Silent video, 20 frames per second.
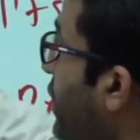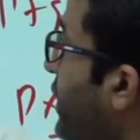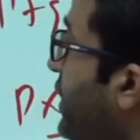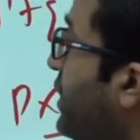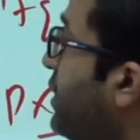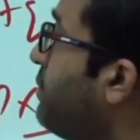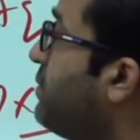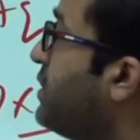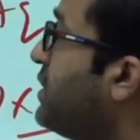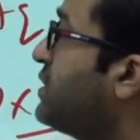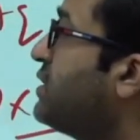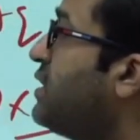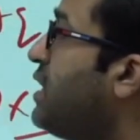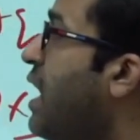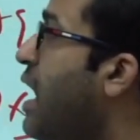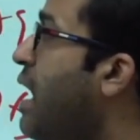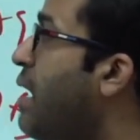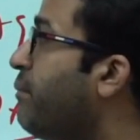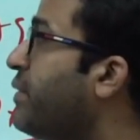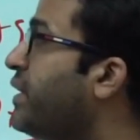it means
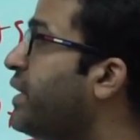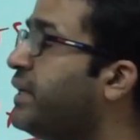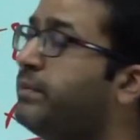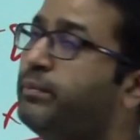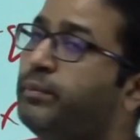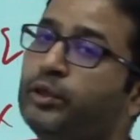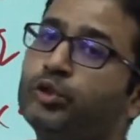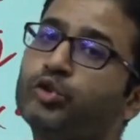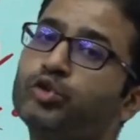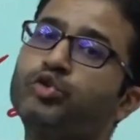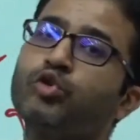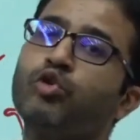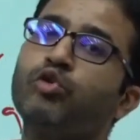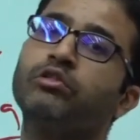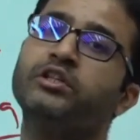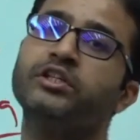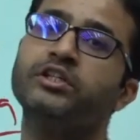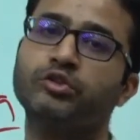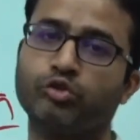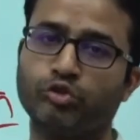I'm able to solve
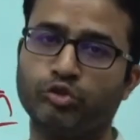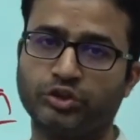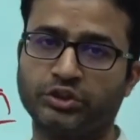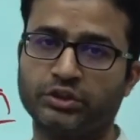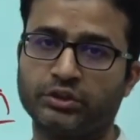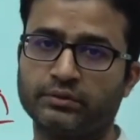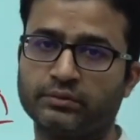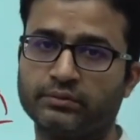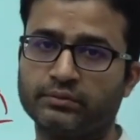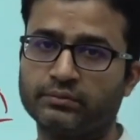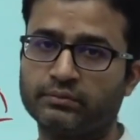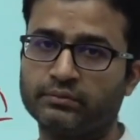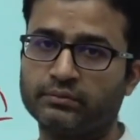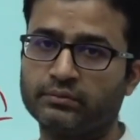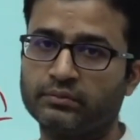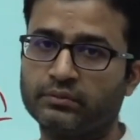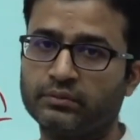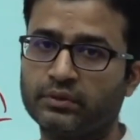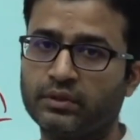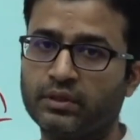this question.
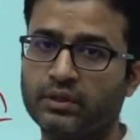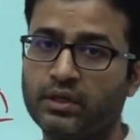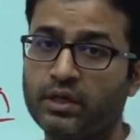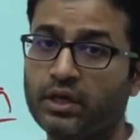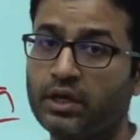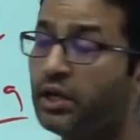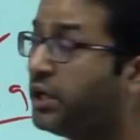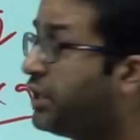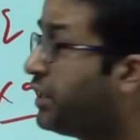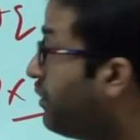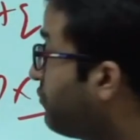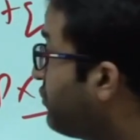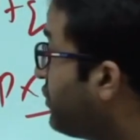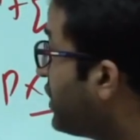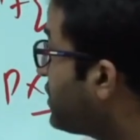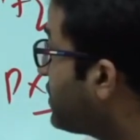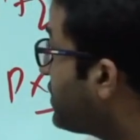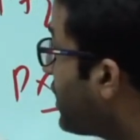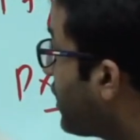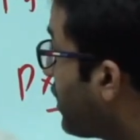If there
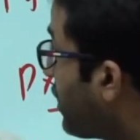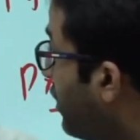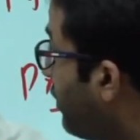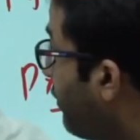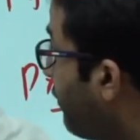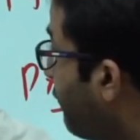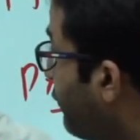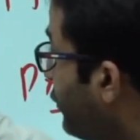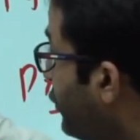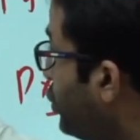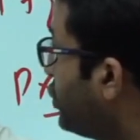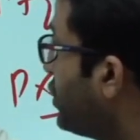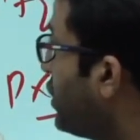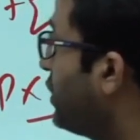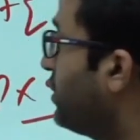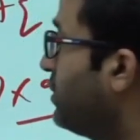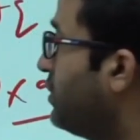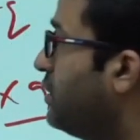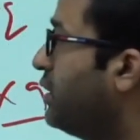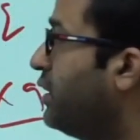is a
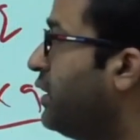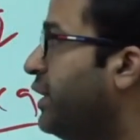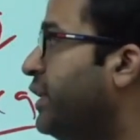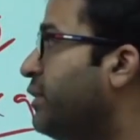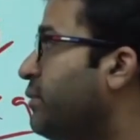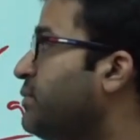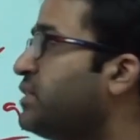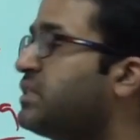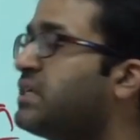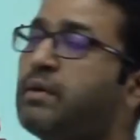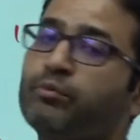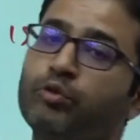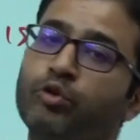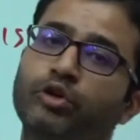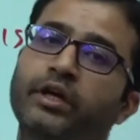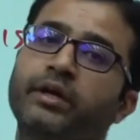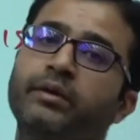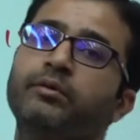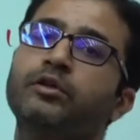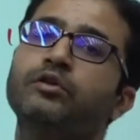confusion, it means I'm not
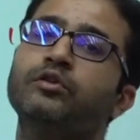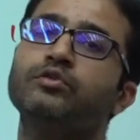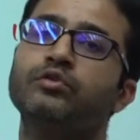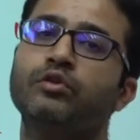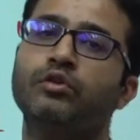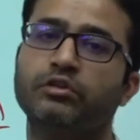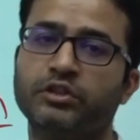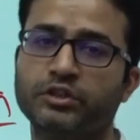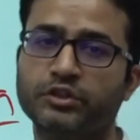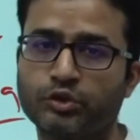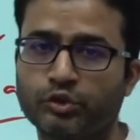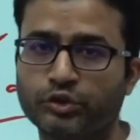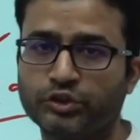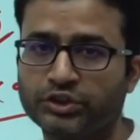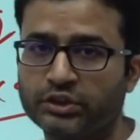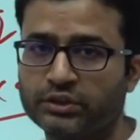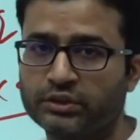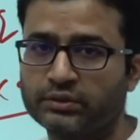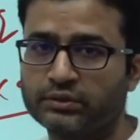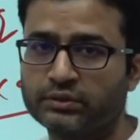able to solve this
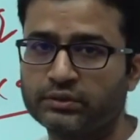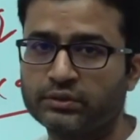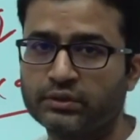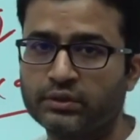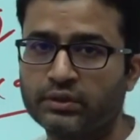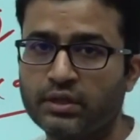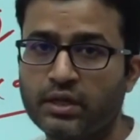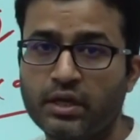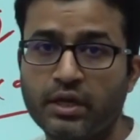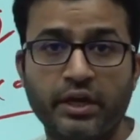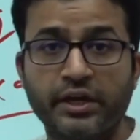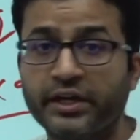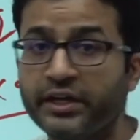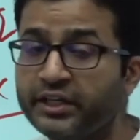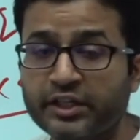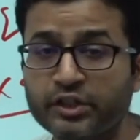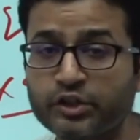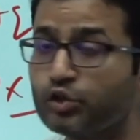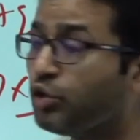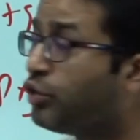question. It
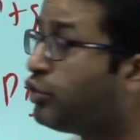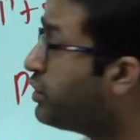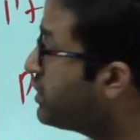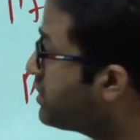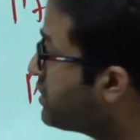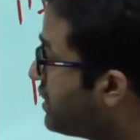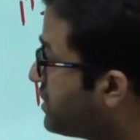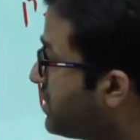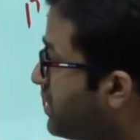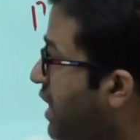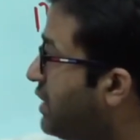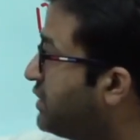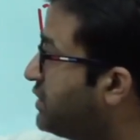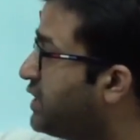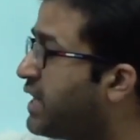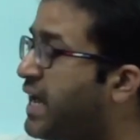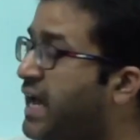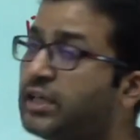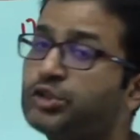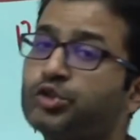is not necessary
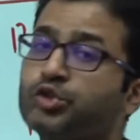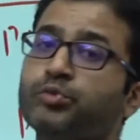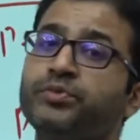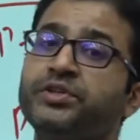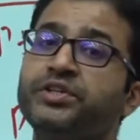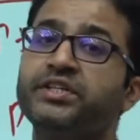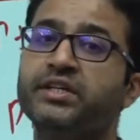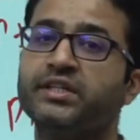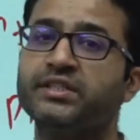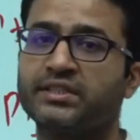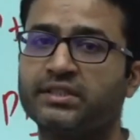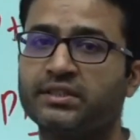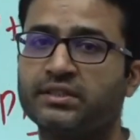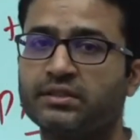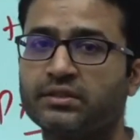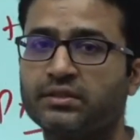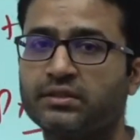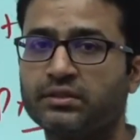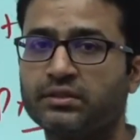answer has to be yes.